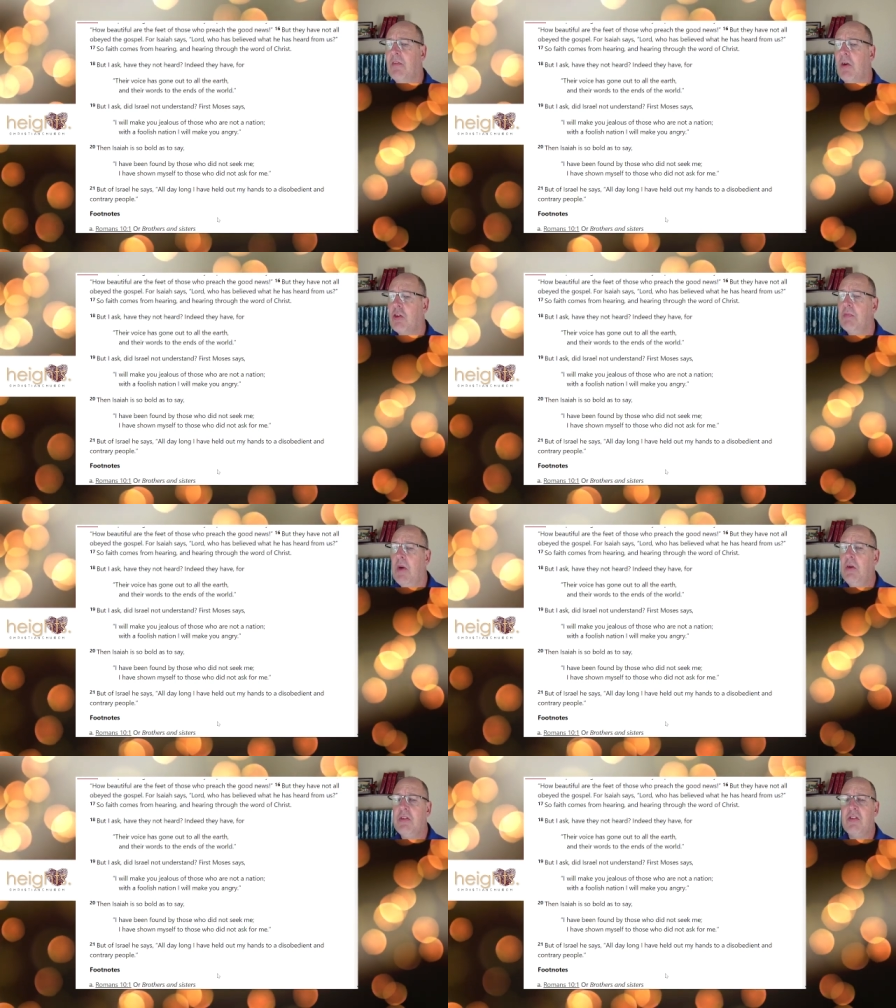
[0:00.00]
First,
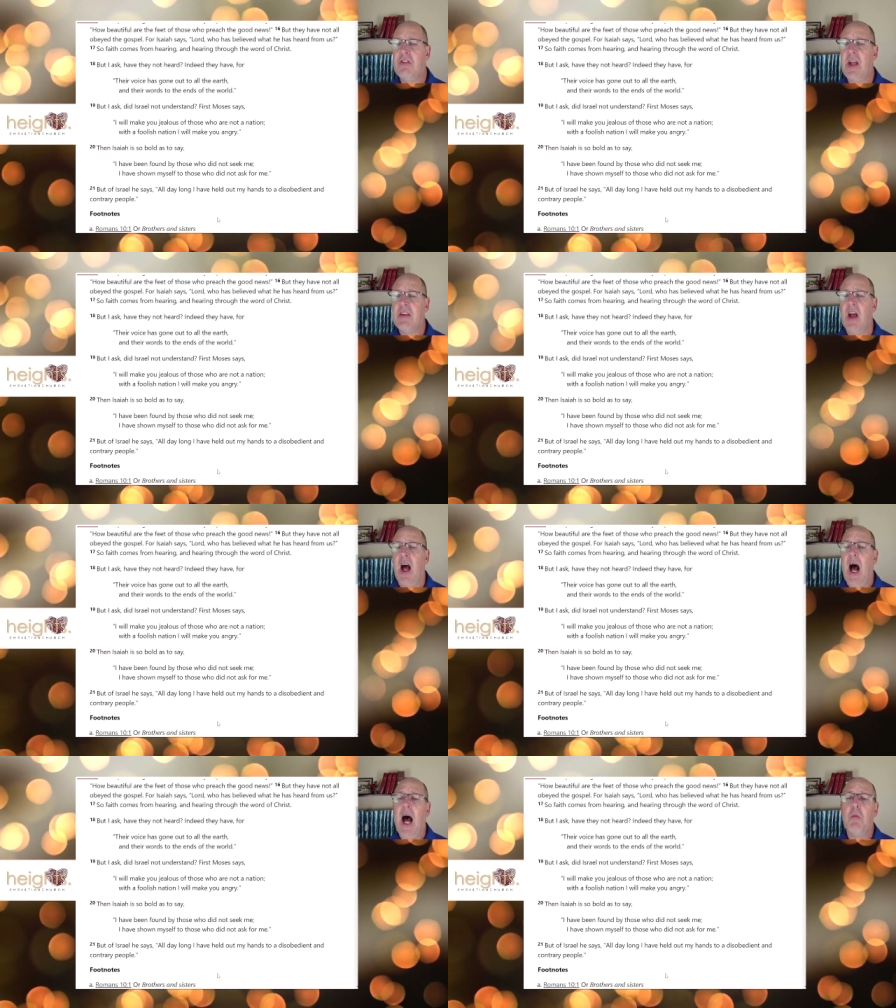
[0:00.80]
Moses says,
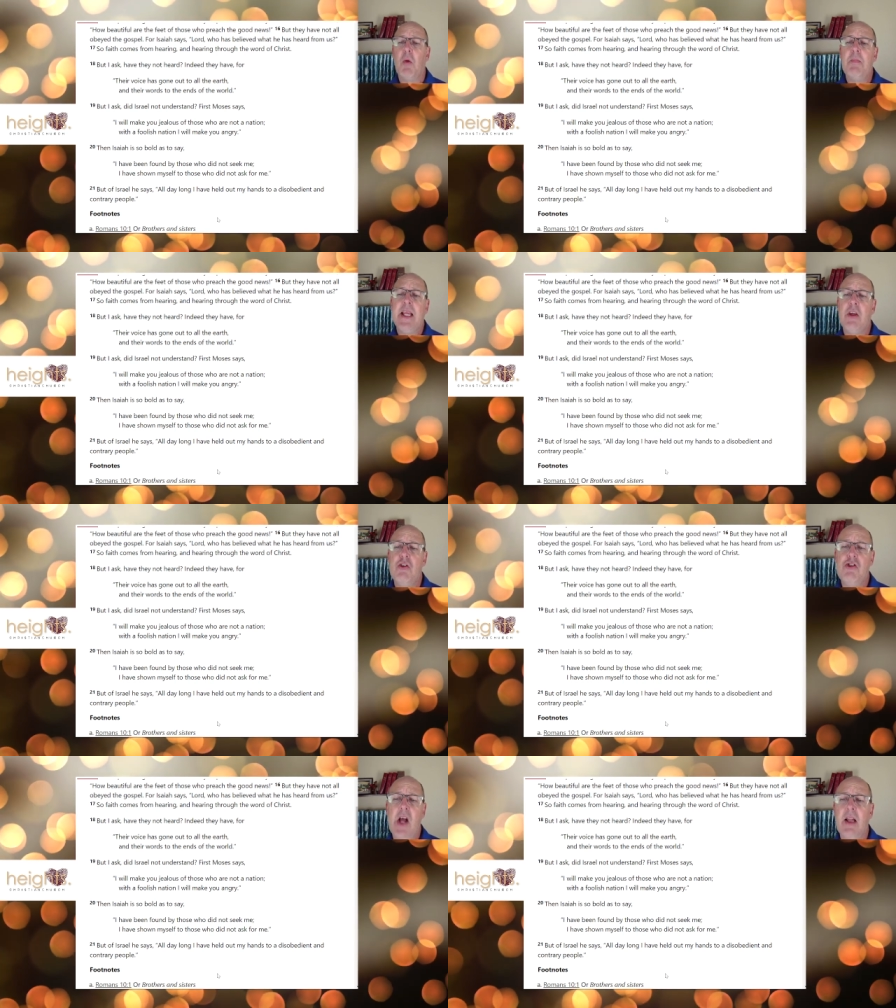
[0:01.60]
I will make
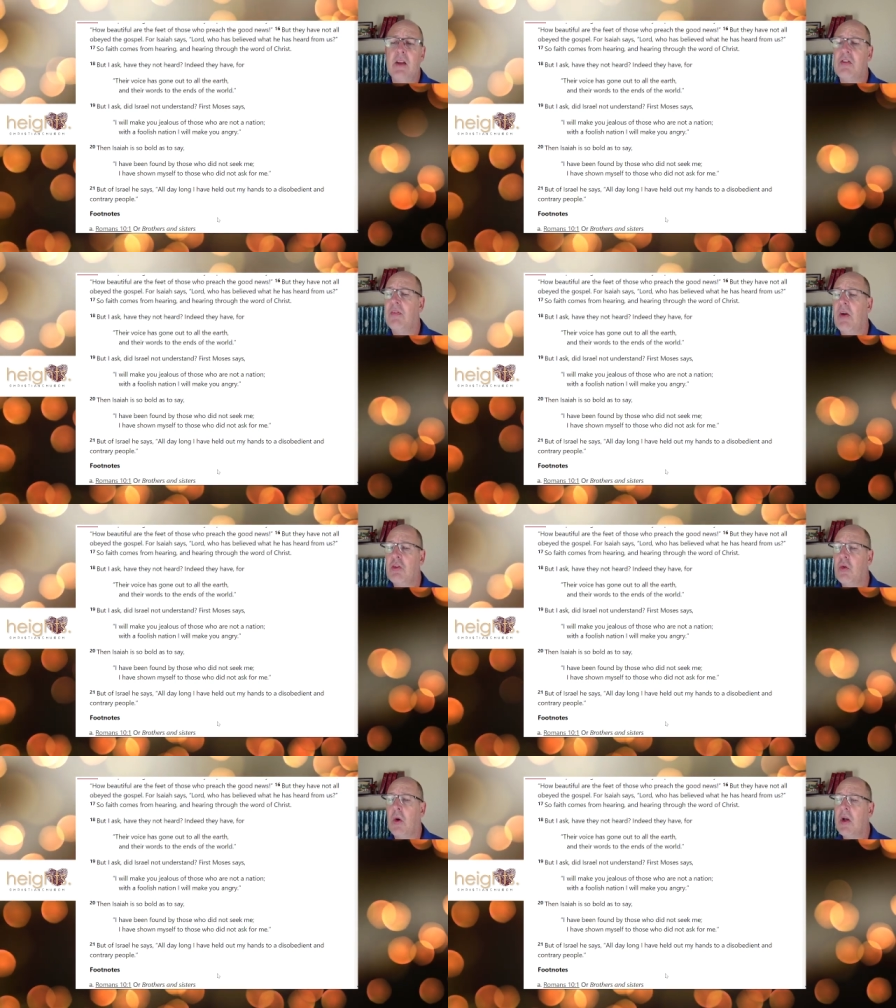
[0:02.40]
you jealous of
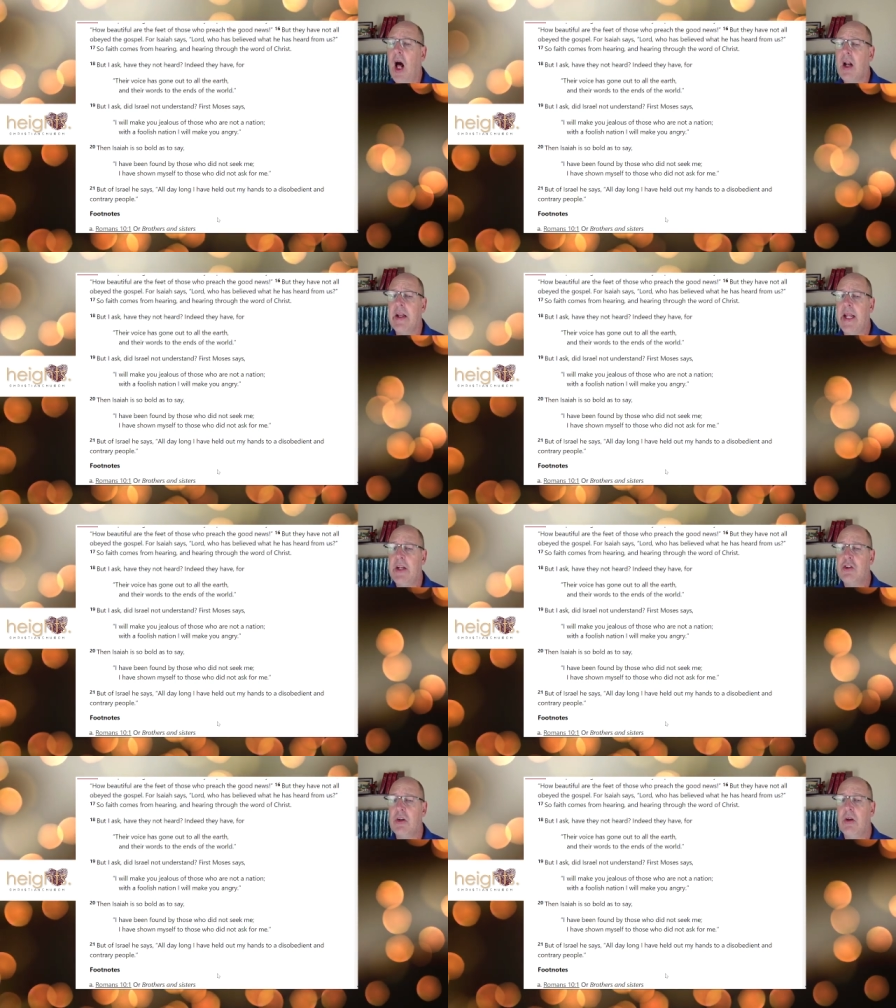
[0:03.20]
those who are not a
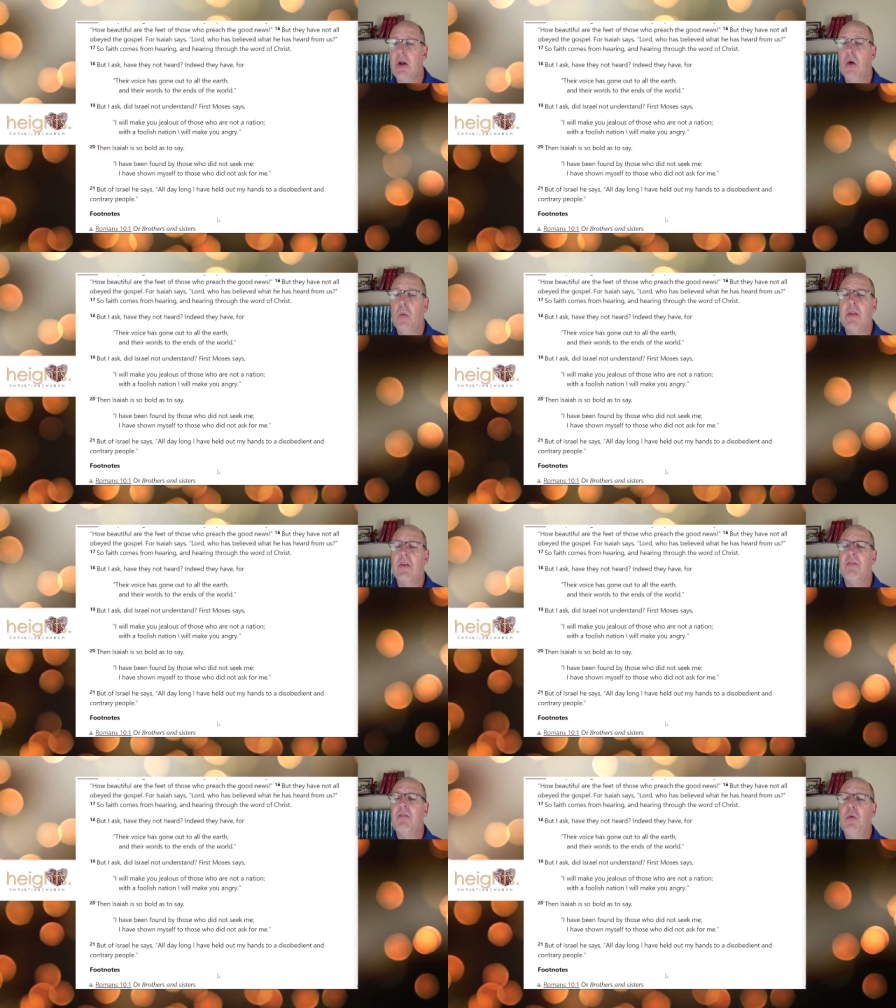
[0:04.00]
nation.
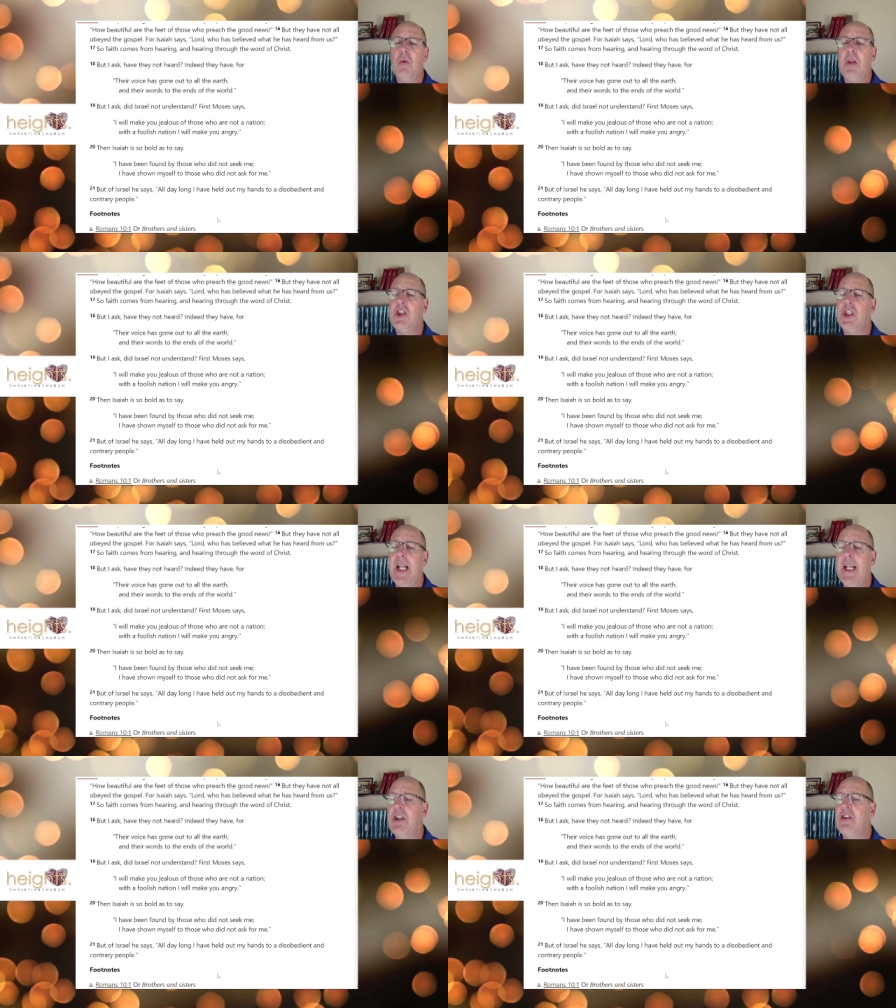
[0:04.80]
With a foolish
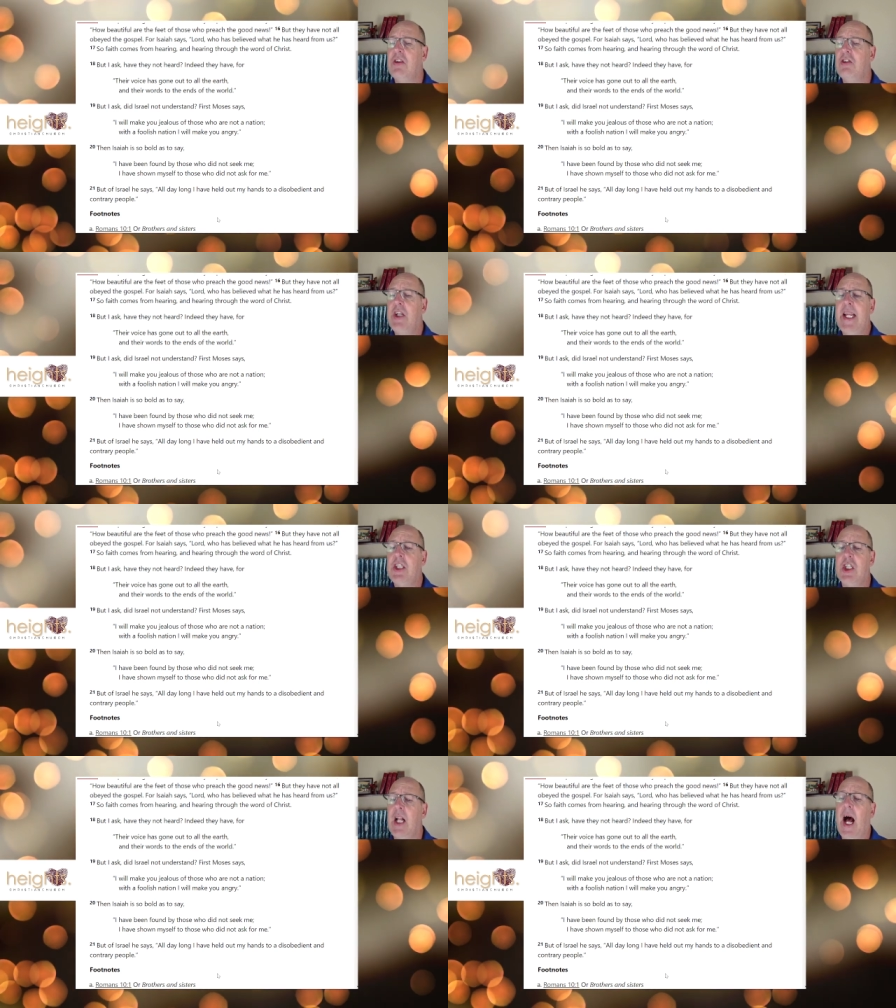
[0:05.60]
nation,
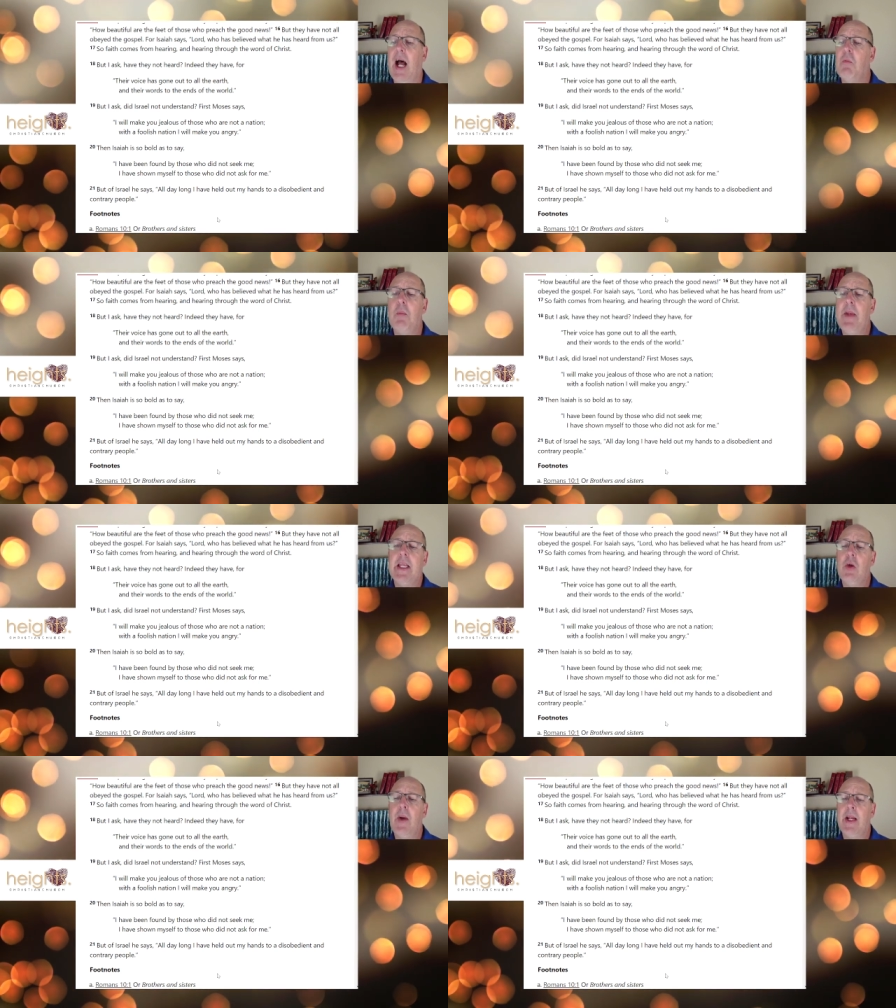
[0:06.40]
nation I will
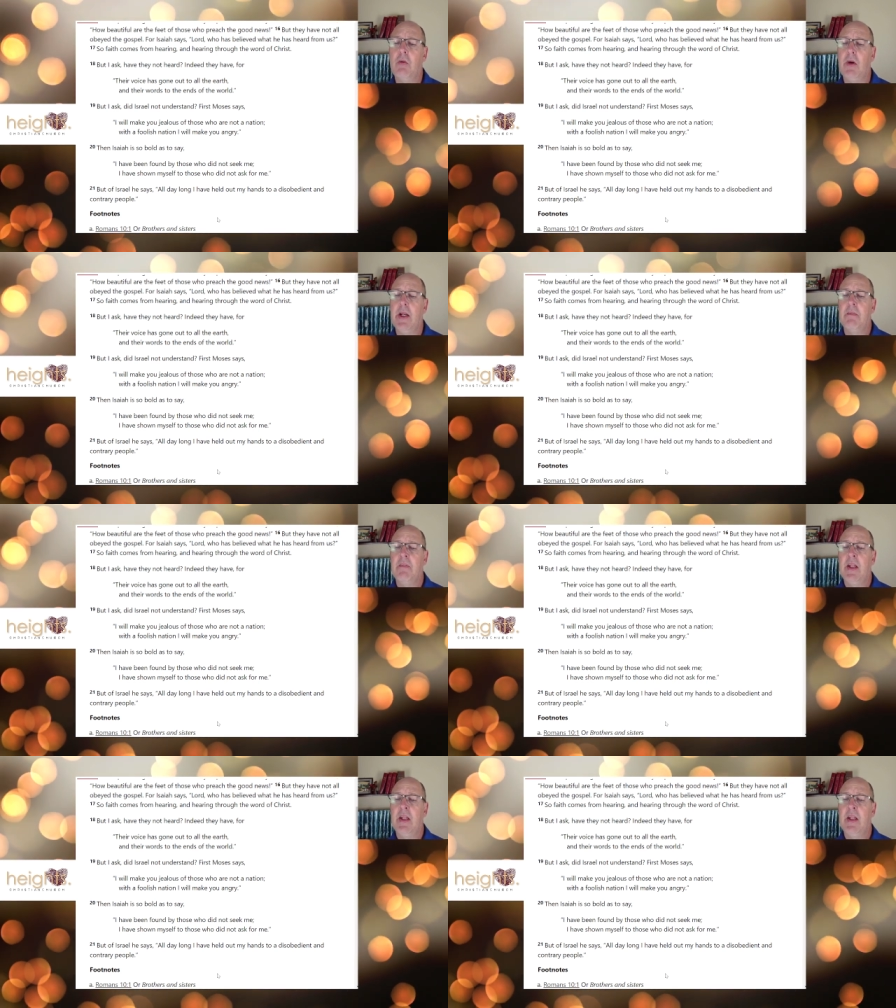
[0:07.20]
make you angry.